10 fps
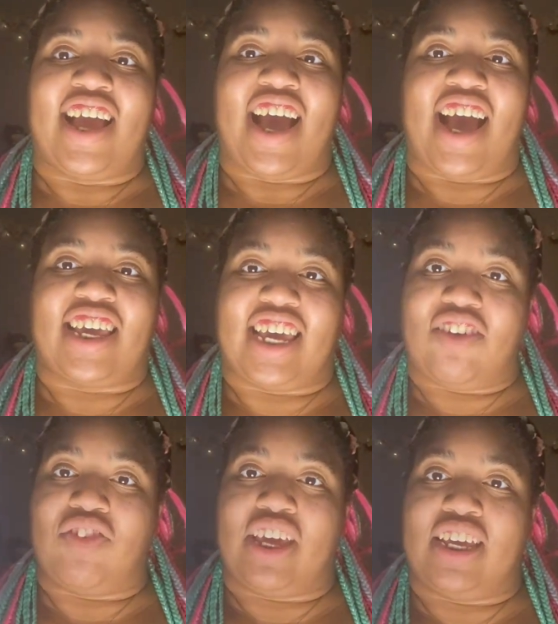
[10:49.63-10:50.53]
I
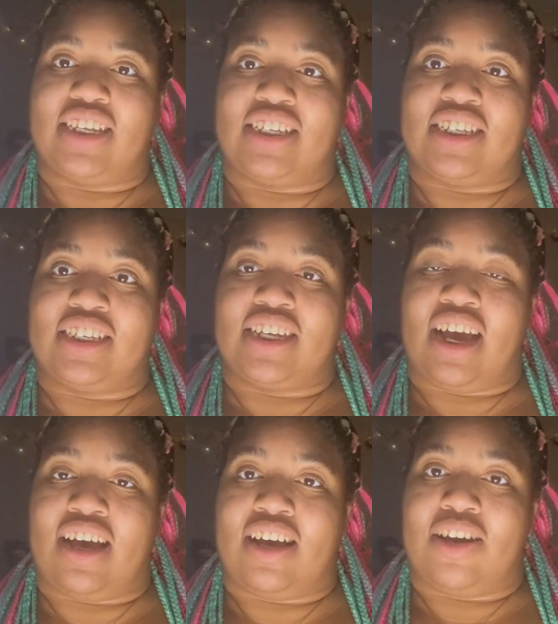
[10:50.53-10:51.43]
gave it
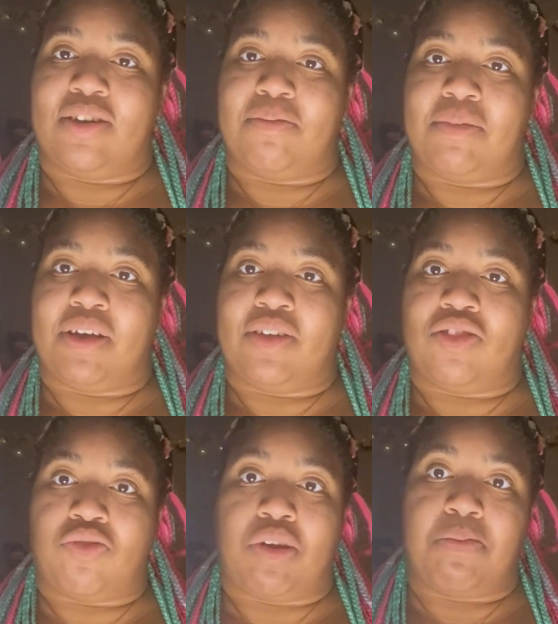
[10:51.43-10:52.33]

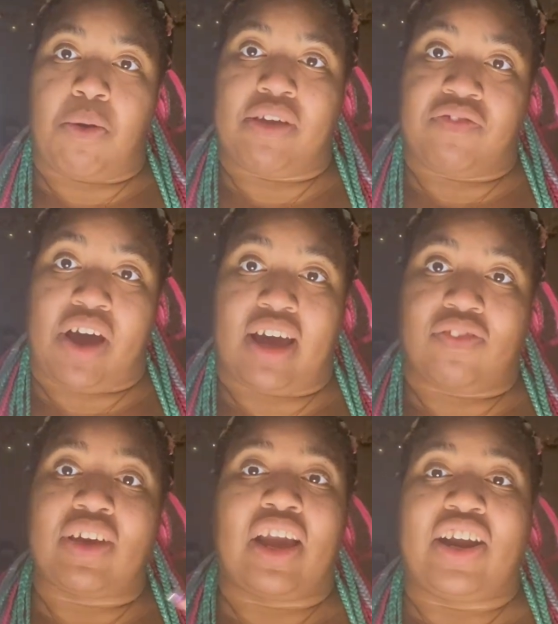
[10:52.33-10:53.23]

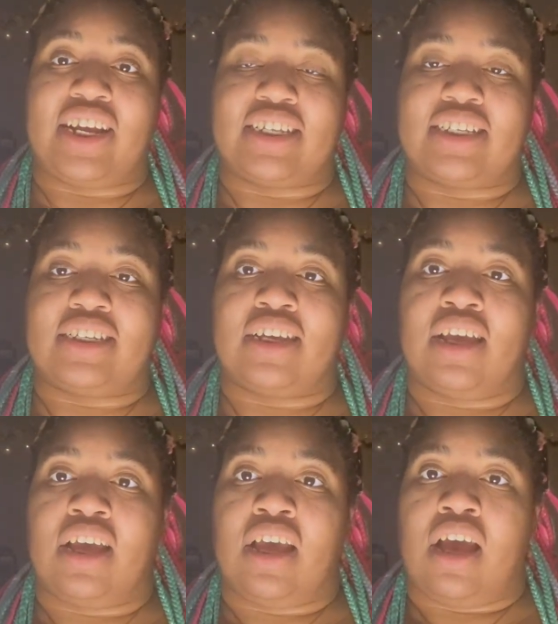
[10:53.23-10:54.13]
3.5 carrots.
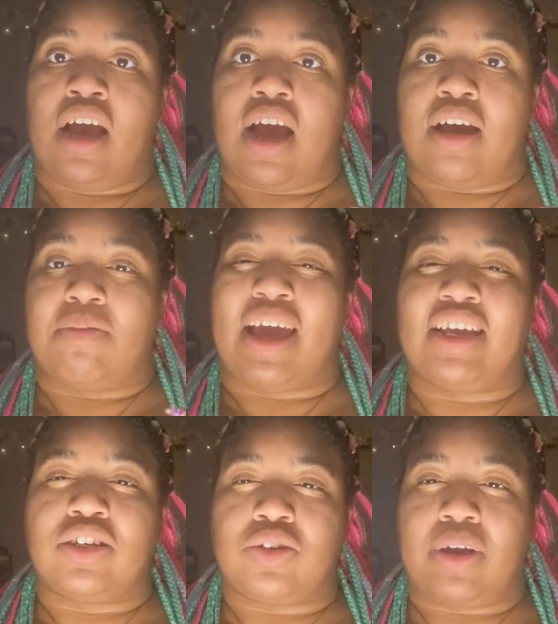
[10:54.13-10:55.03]
I
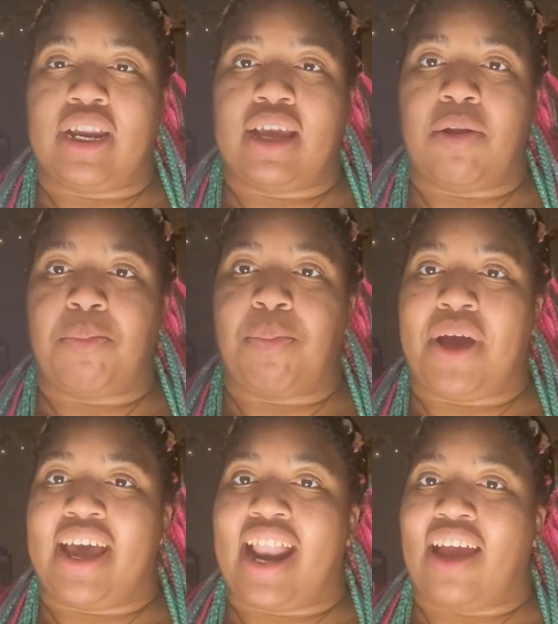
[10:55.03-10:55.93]
enjoyed it,
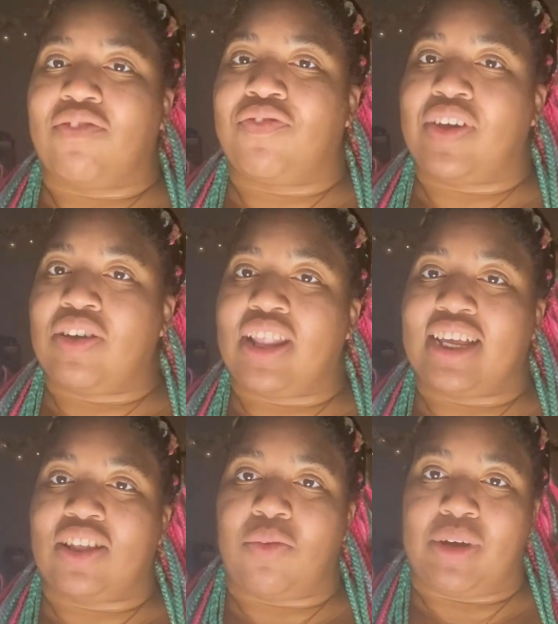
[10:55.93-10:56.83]
but I feel
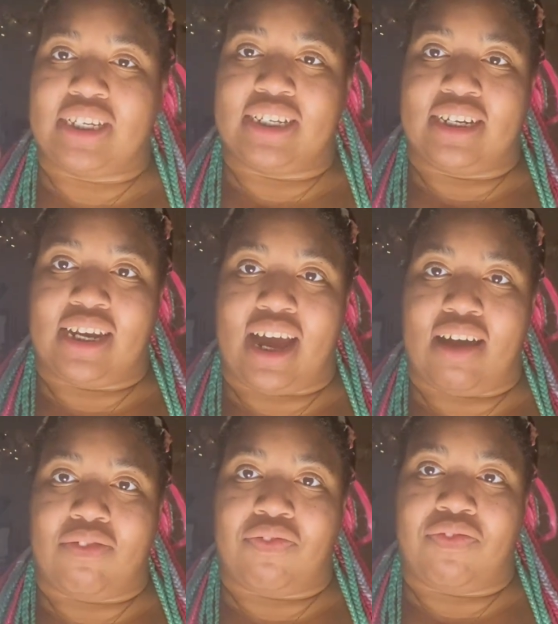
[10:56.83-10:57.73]
like there wasn't
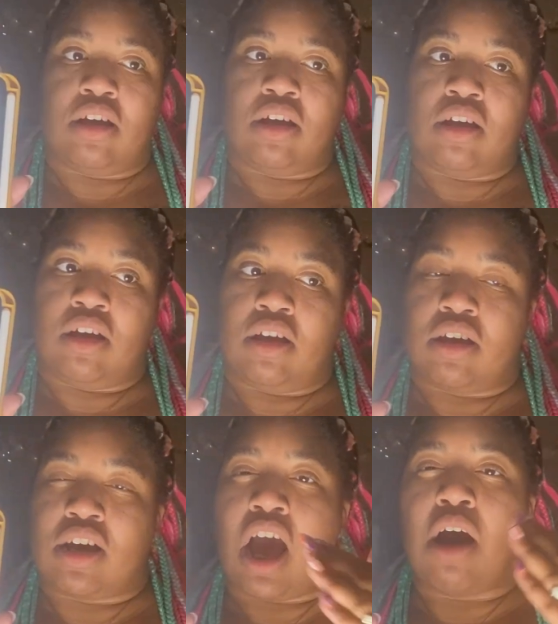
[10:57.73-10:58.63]
enough
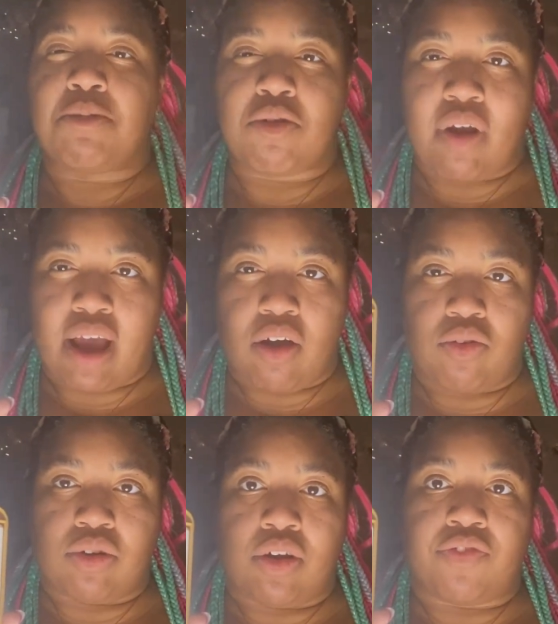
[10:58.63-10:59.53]
come
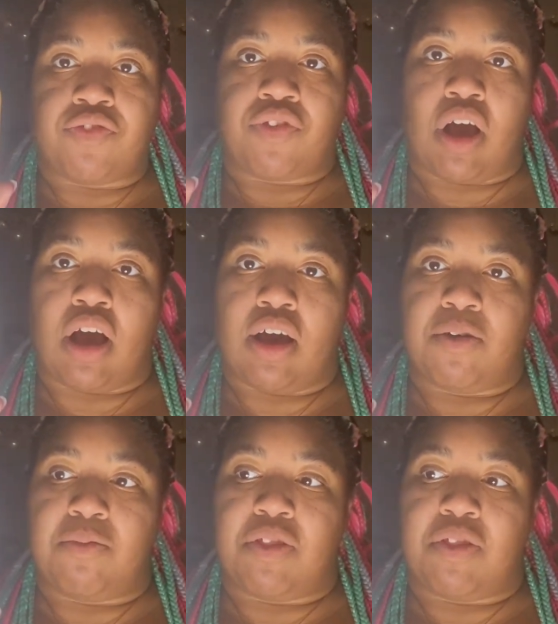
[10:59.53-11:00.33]
around from